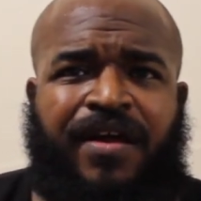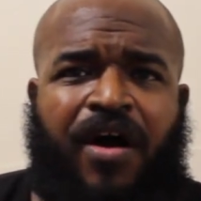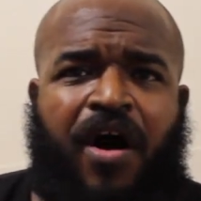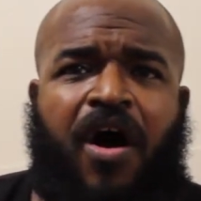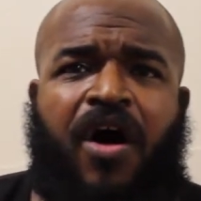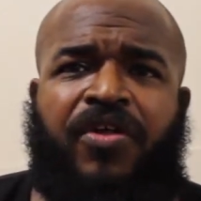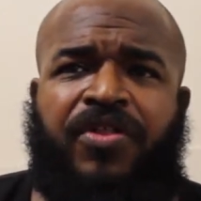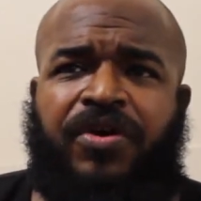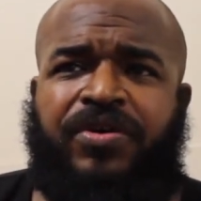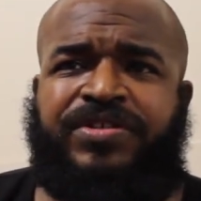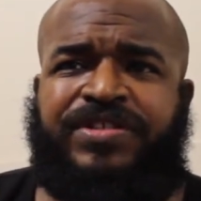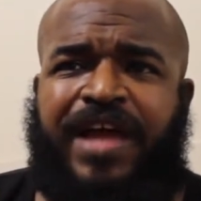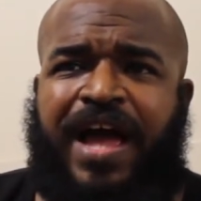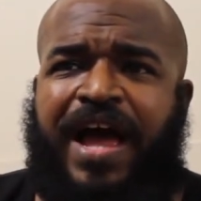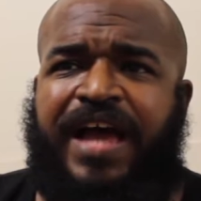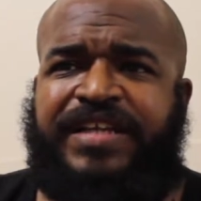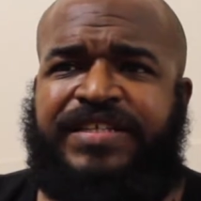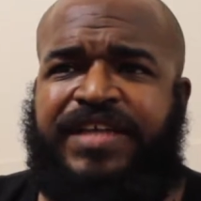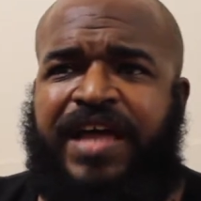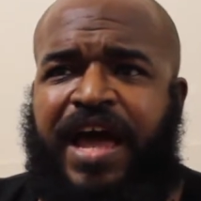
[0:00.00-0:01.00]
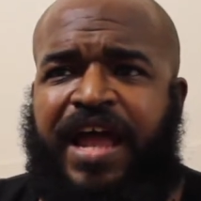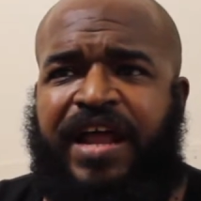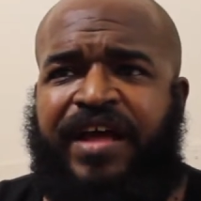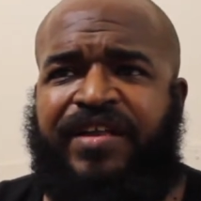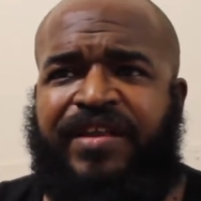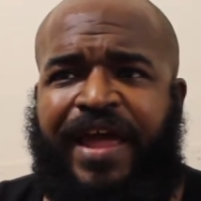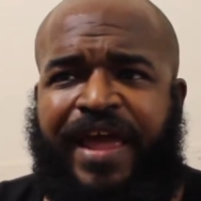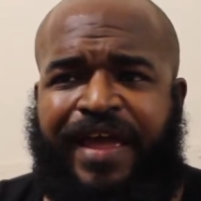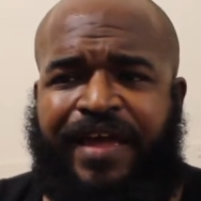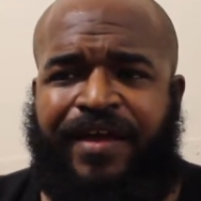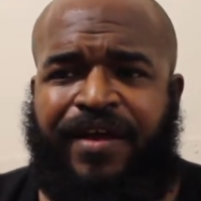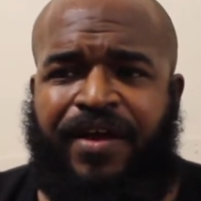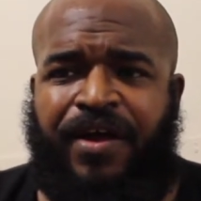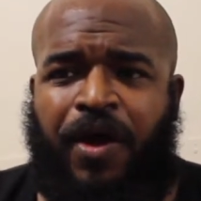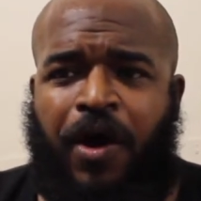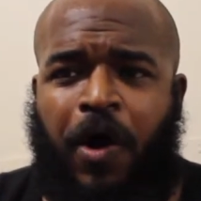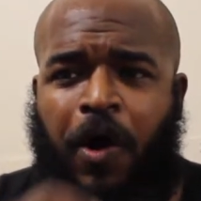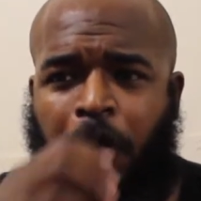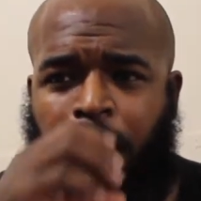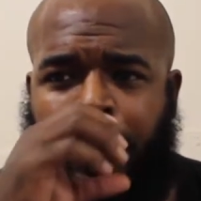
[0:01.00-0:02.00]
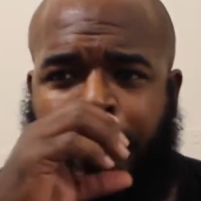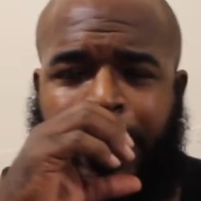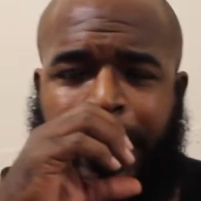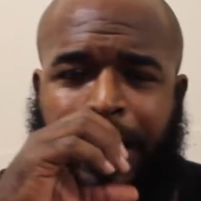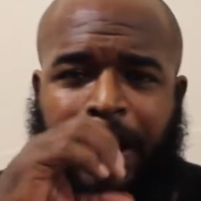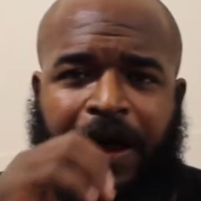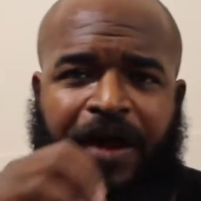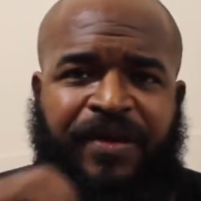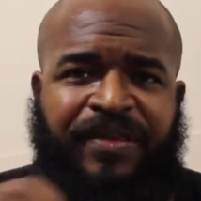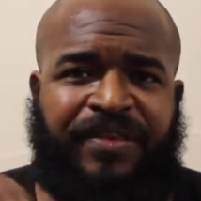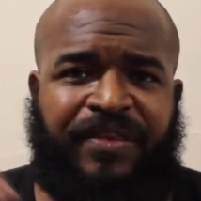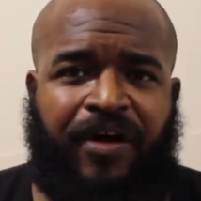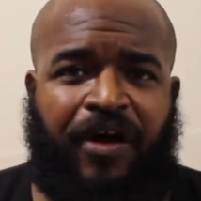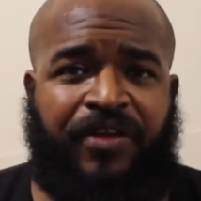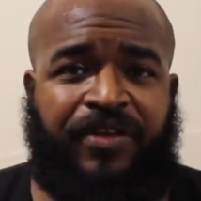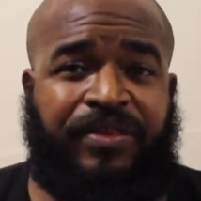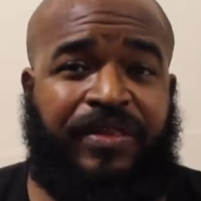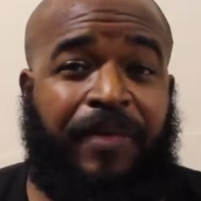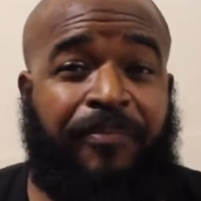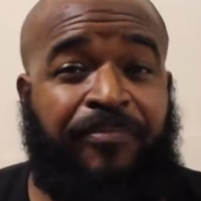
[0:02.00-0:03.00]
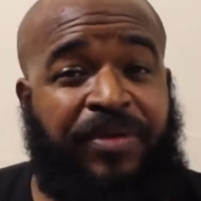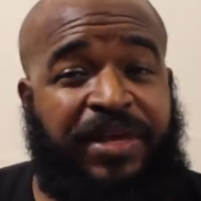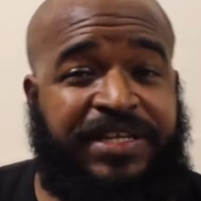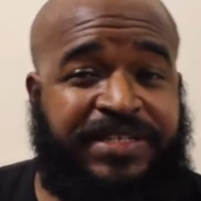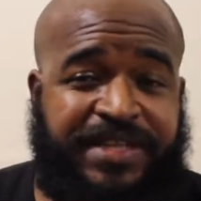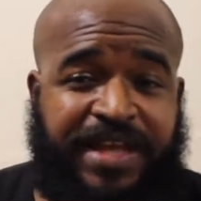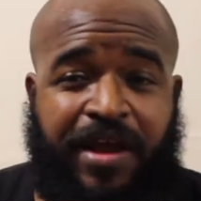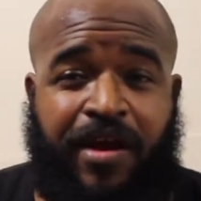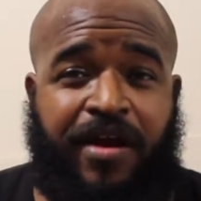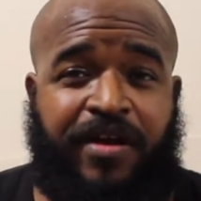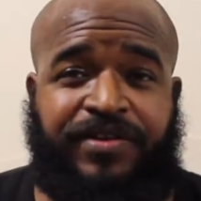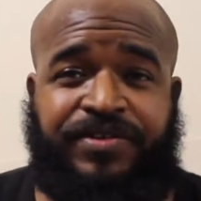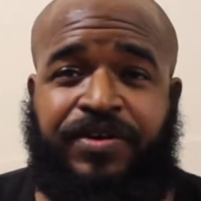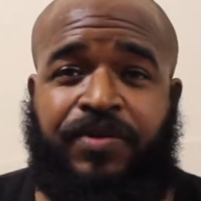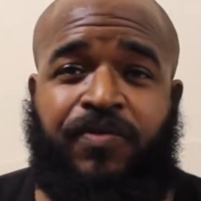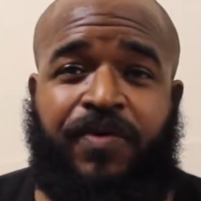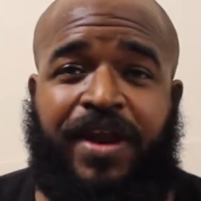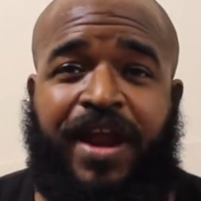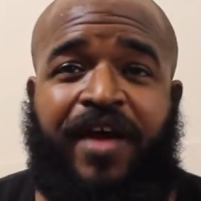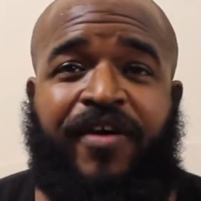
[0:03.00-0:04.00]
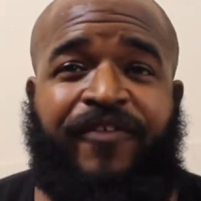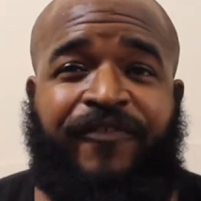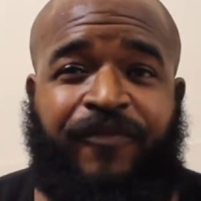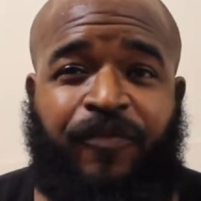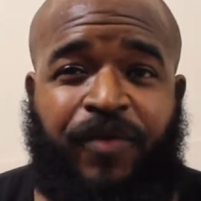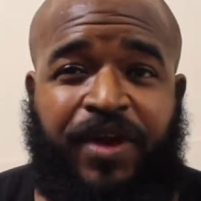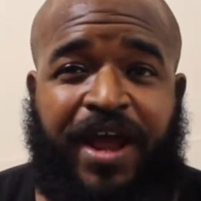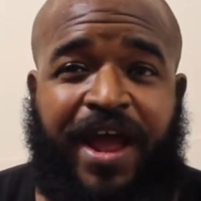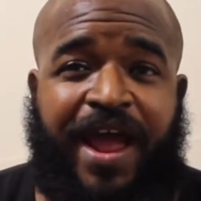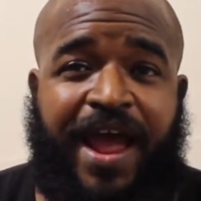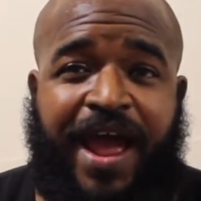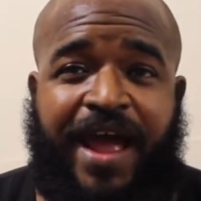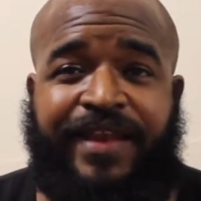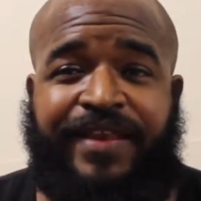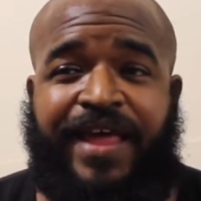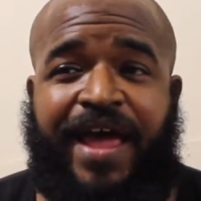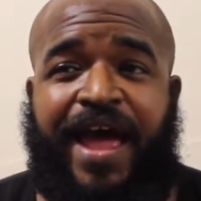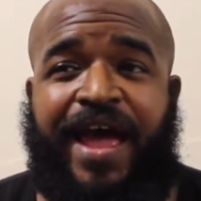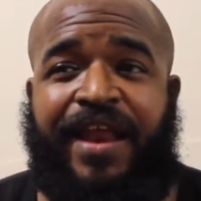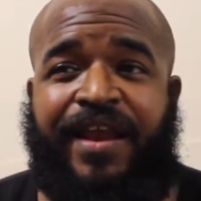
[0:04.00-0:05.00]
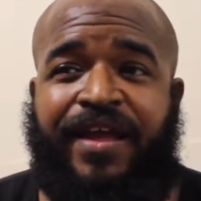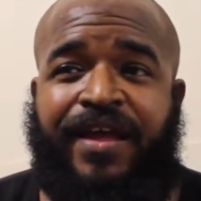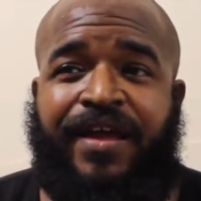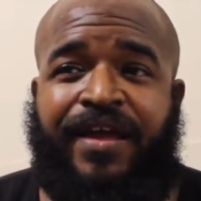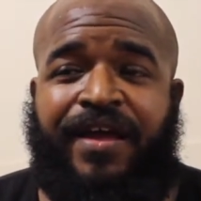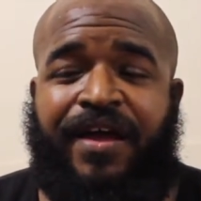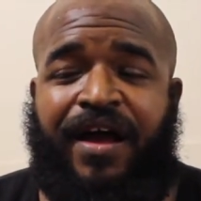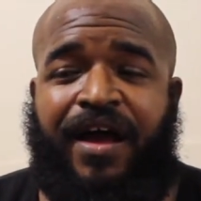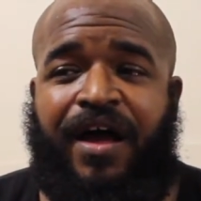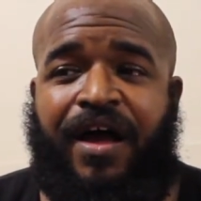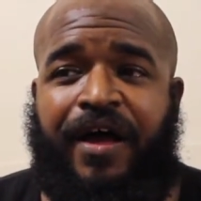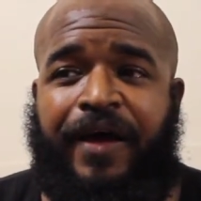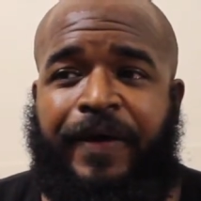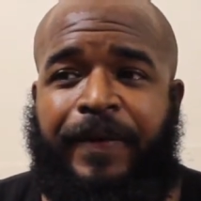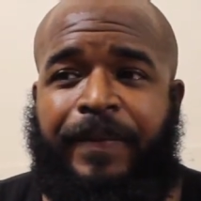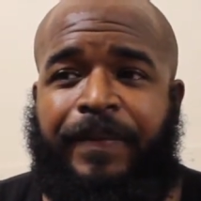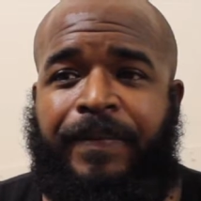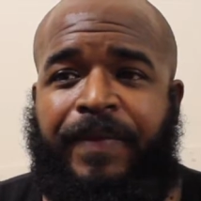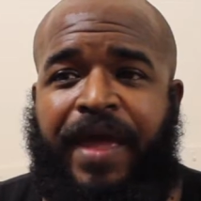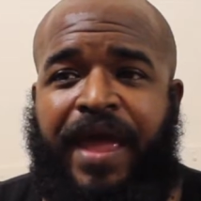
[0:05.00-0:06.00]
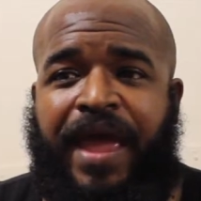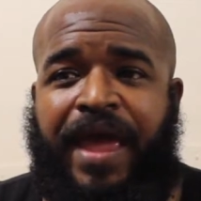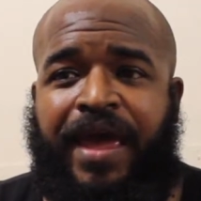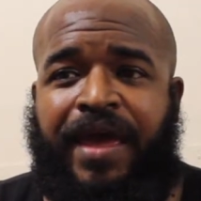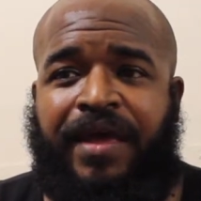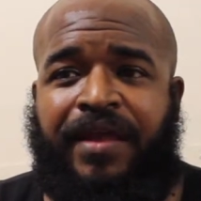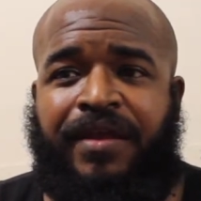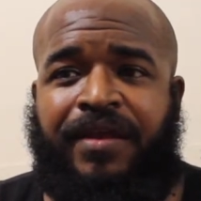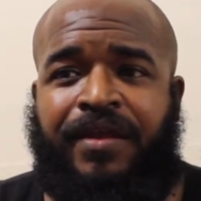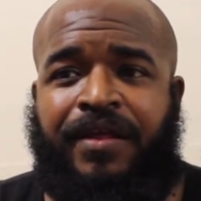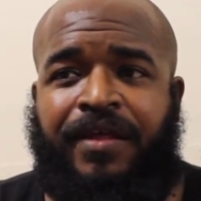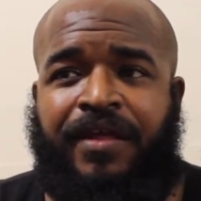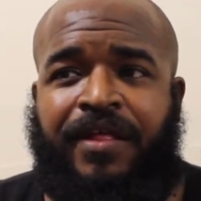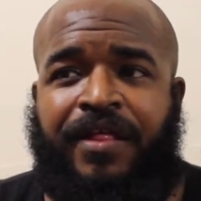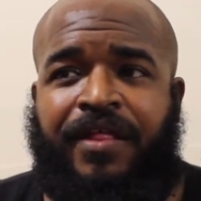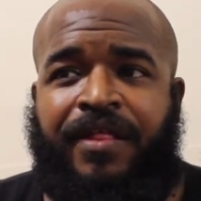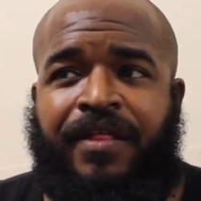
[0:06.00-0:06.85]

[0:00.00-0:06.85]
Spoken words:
all those guys kind of like honed in on the Beast character when I had that, and